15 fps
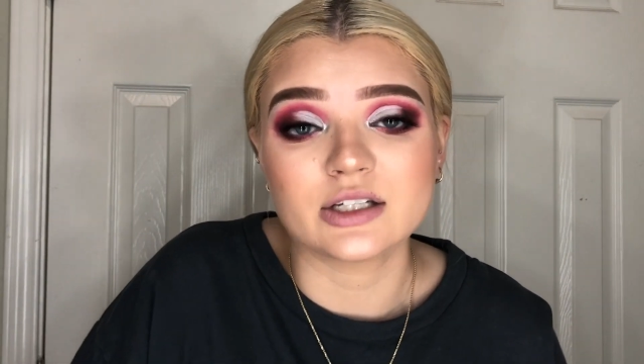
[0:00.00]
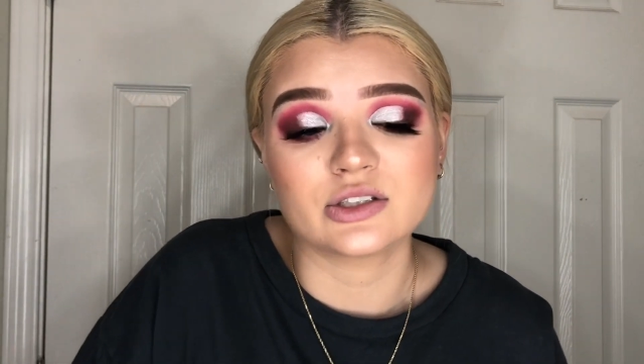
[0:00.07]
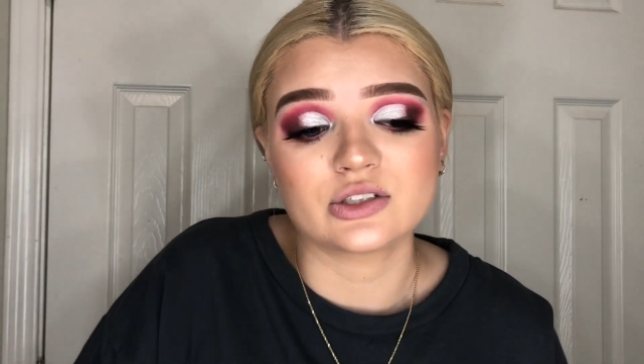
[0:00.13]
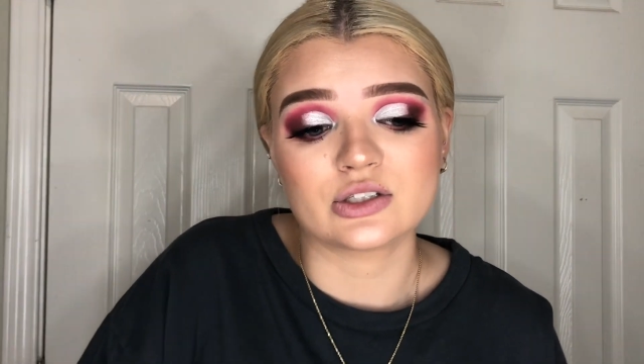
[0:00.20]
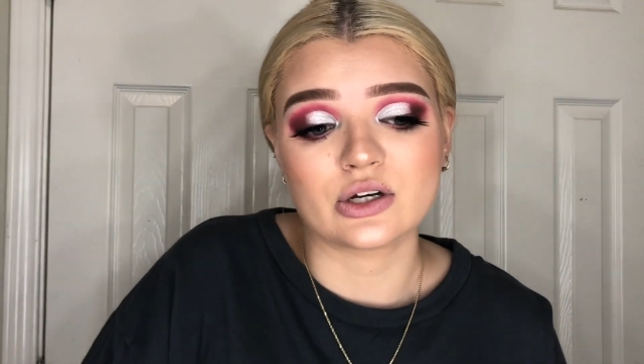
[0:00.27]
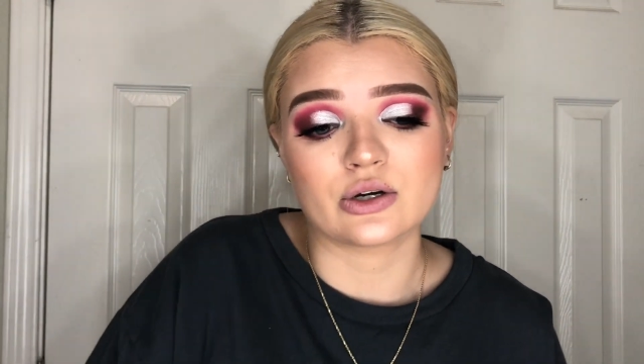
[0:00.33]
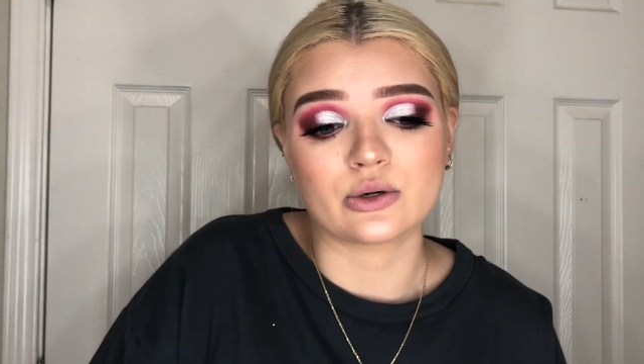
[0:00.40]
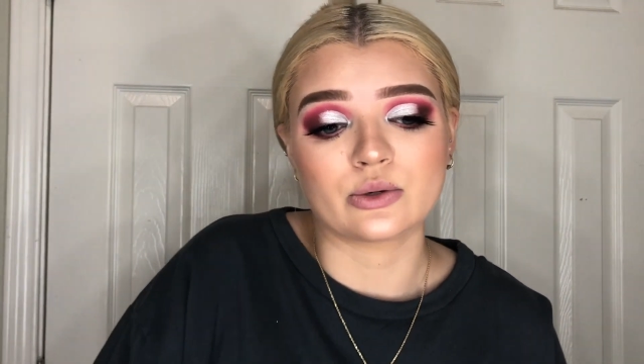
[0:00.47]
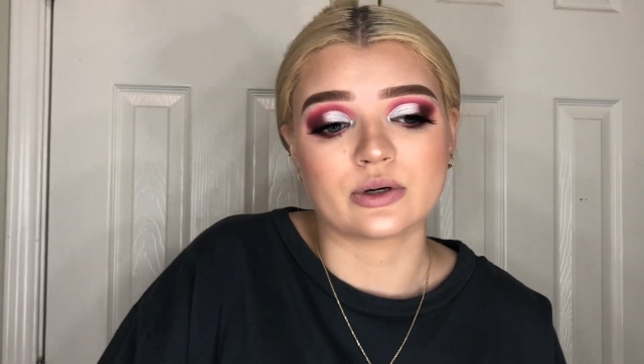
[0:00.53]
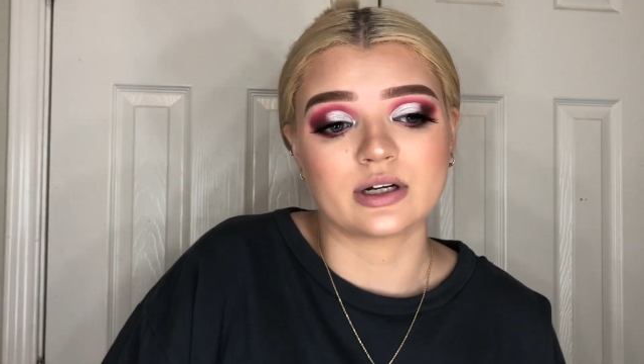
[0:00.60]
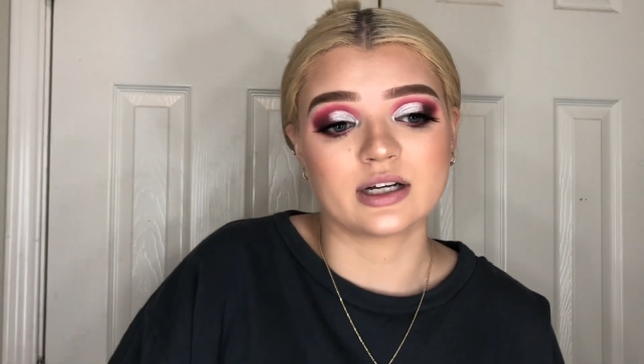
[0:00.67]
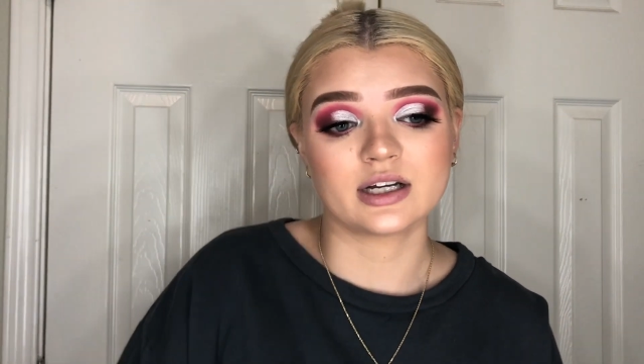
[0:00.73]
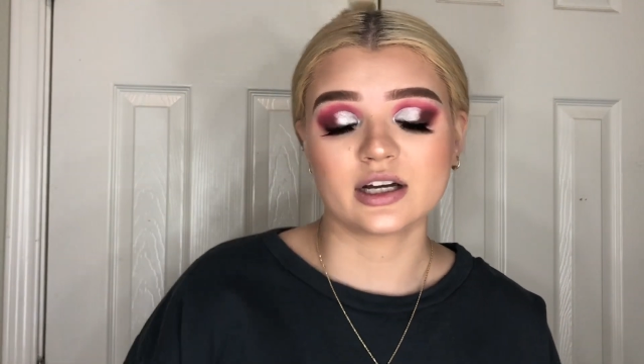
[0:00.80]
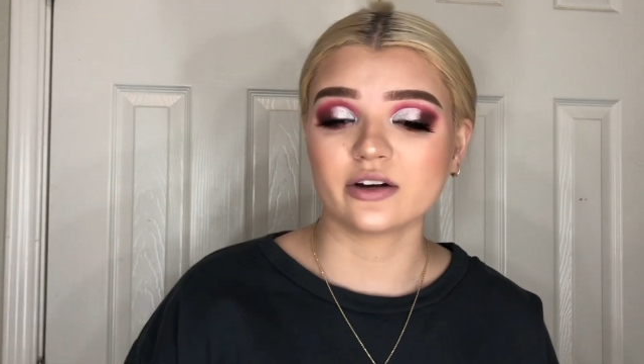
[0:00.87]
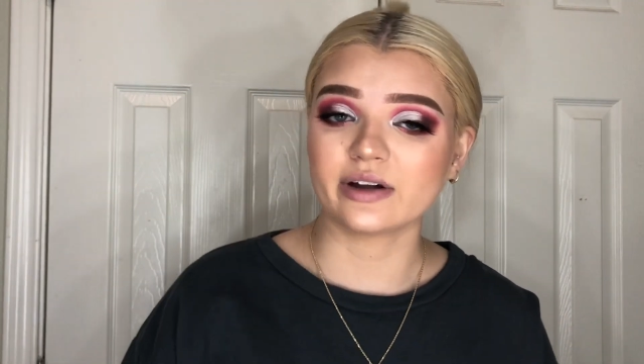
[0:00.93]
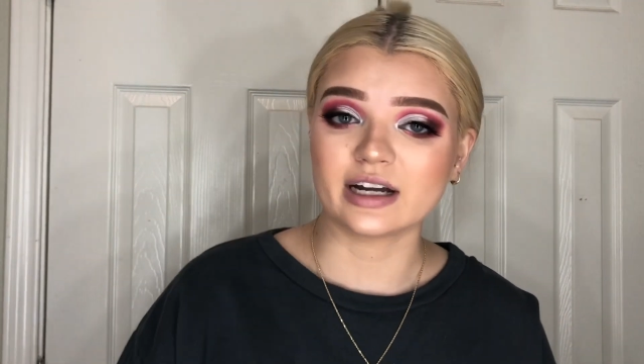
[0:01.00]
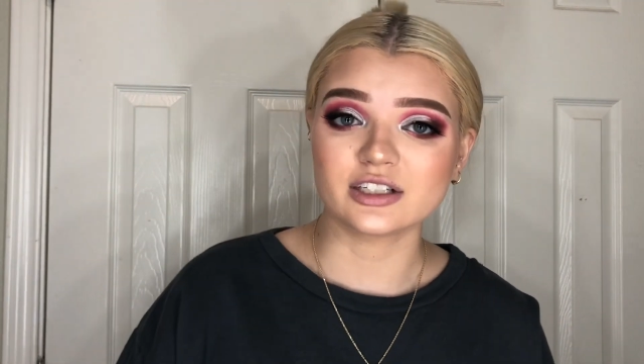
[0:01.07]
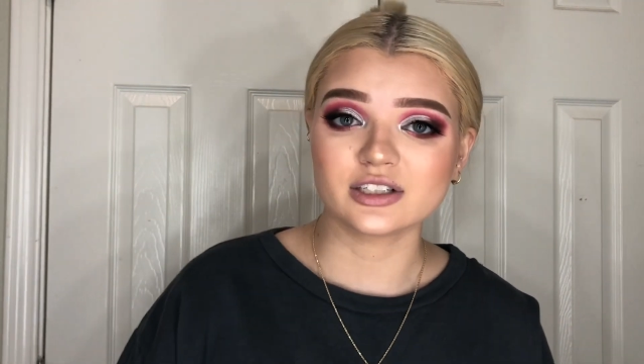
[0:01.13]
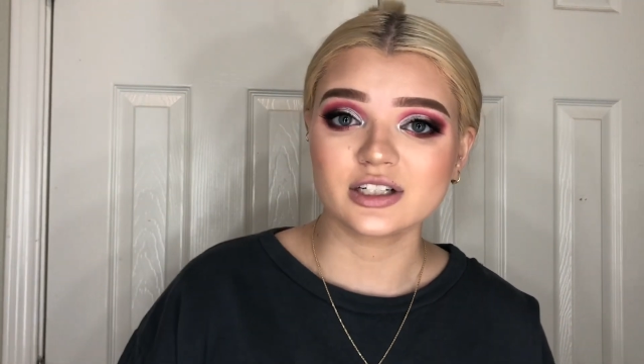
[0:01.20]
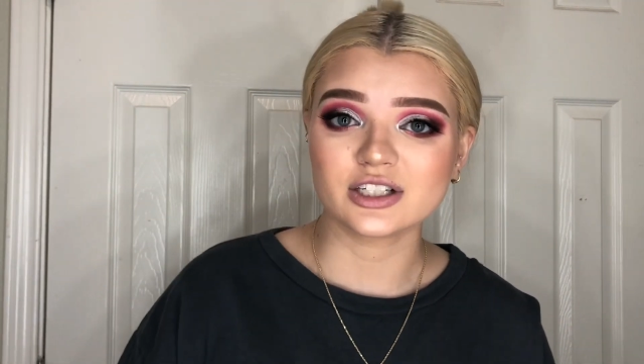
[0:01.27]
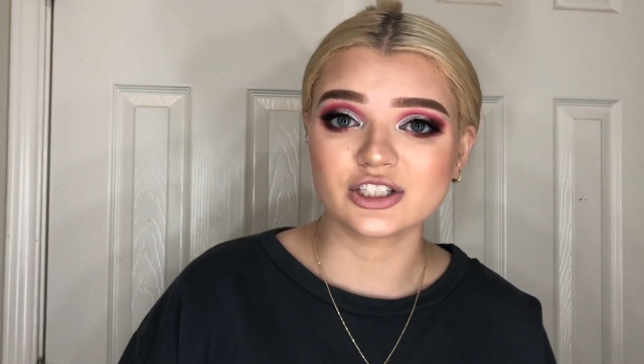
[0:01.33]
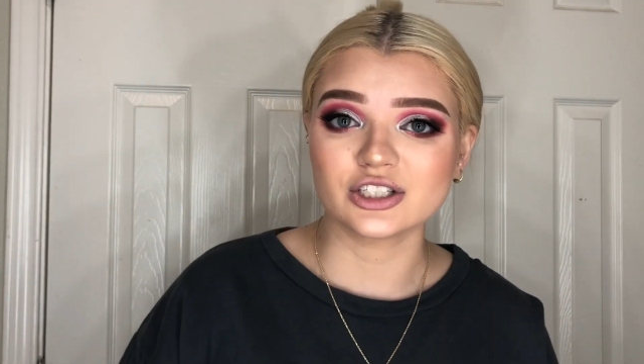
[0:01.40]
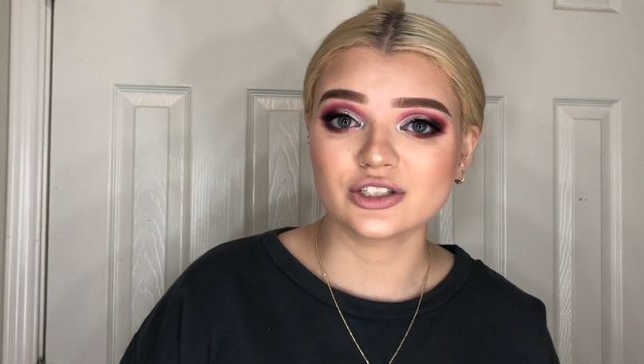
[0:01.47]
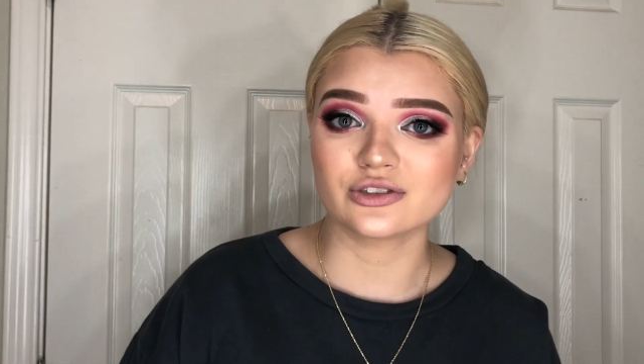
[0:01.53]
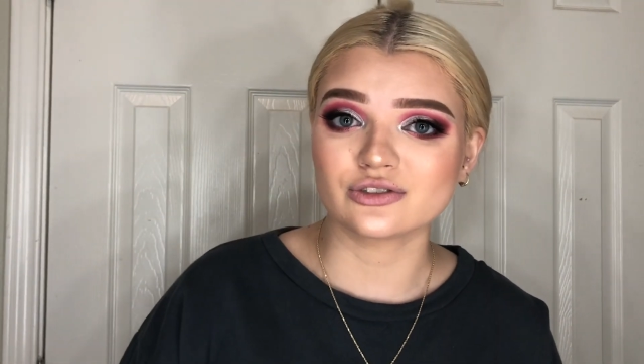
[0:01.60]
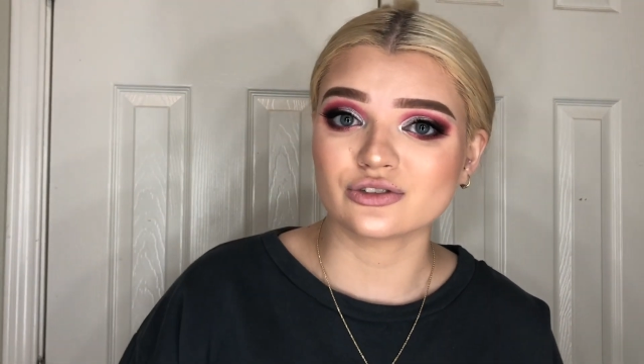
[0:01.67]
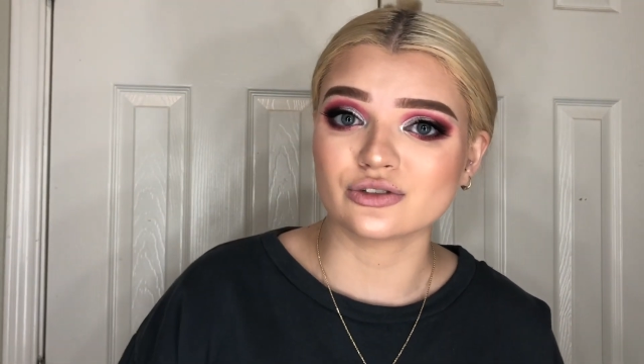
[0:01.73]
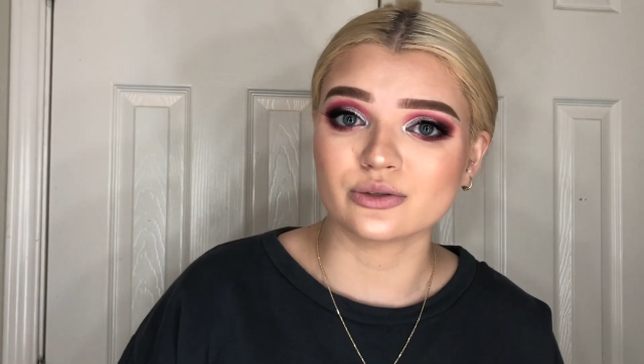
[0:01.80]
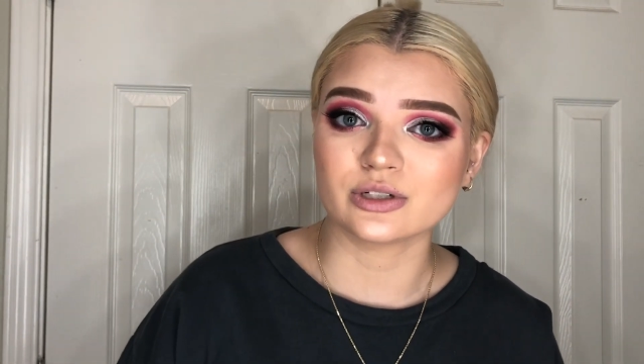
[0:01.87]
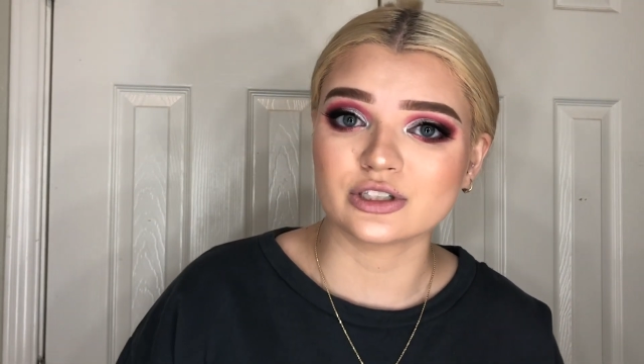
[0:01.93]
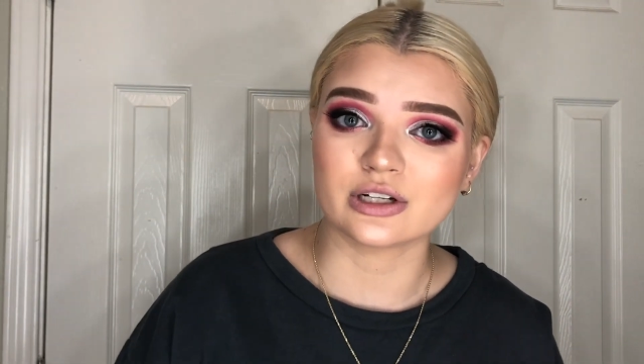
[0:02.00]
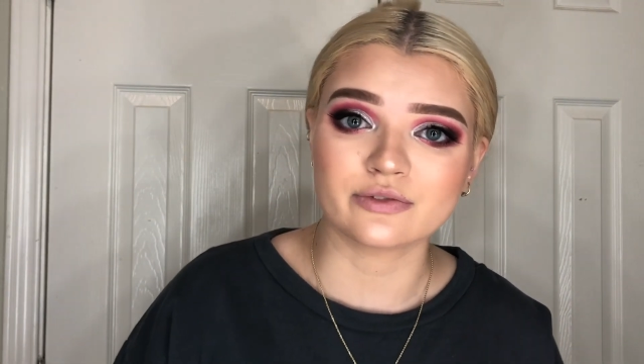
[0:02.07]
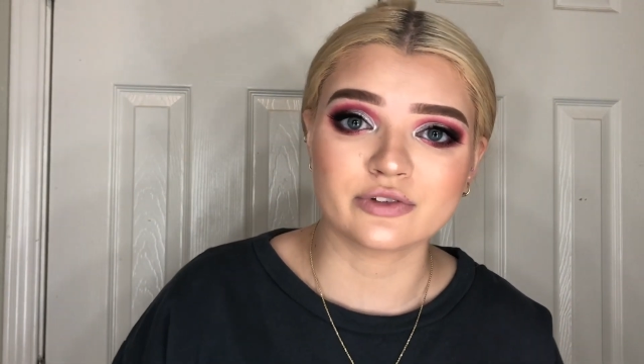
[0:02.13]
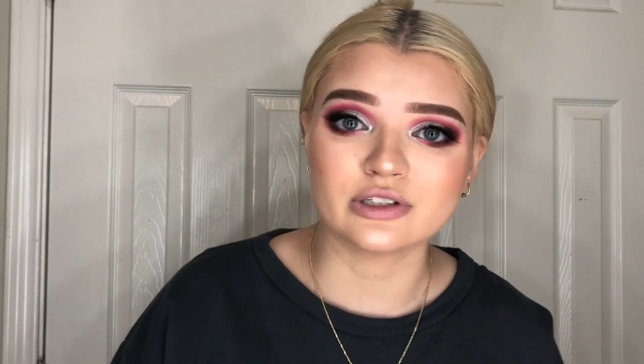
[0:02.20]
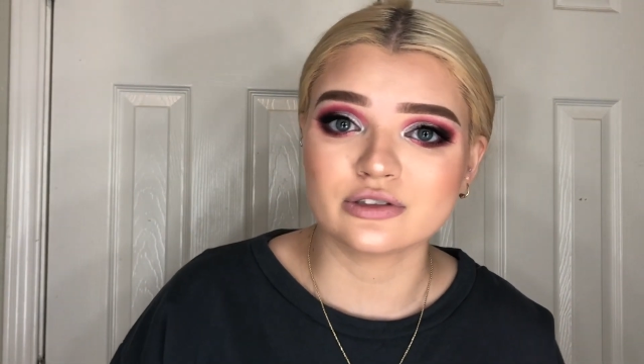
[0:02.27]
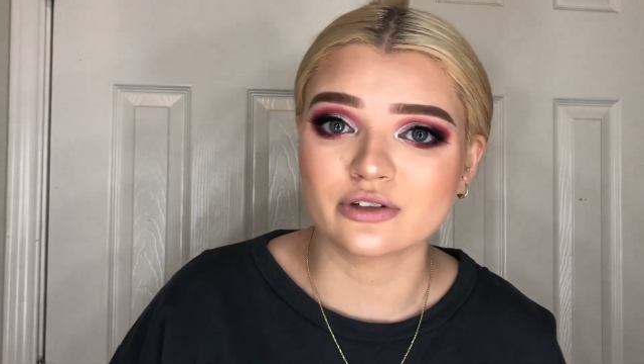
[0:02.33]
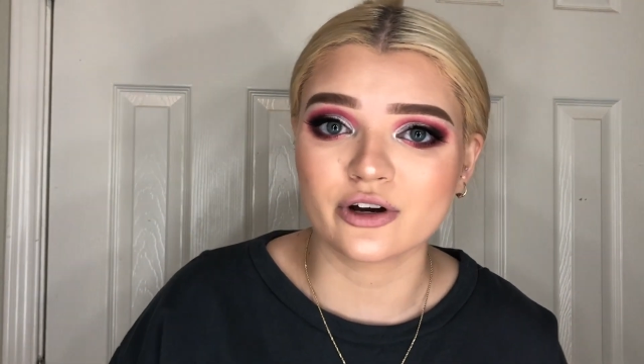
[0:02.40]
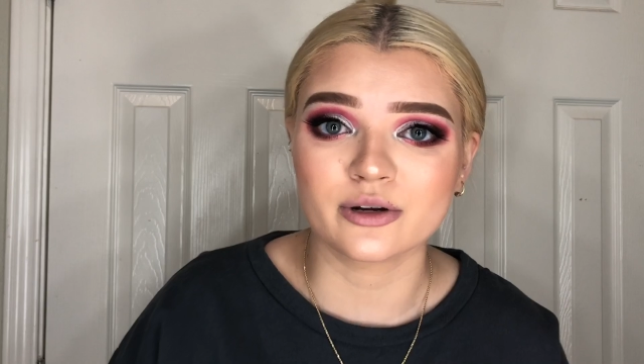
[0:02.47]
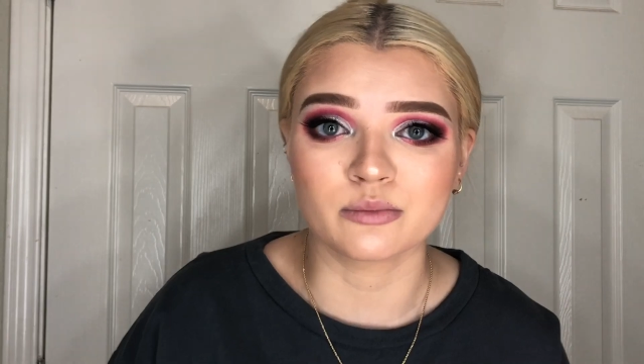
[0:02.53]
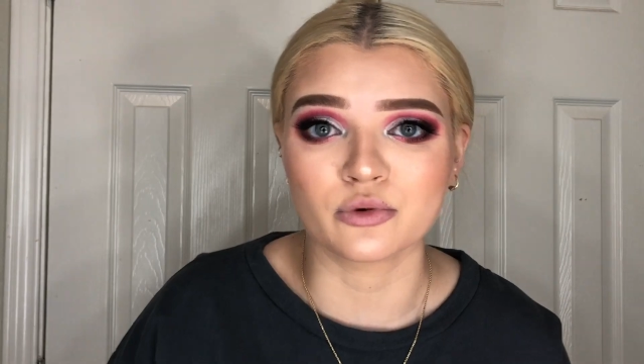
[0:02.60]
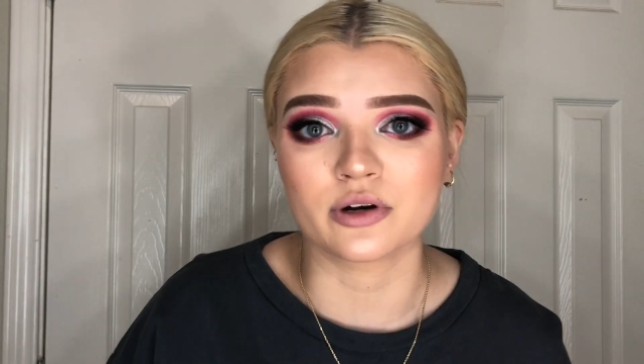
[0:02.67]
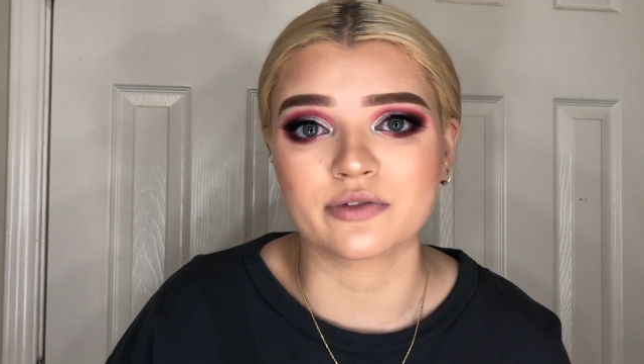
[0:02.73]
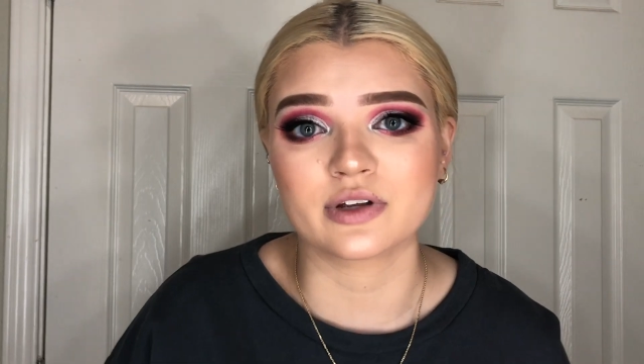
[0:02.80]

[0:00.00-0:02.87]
So congratulations to Jeffree Star and Morphe,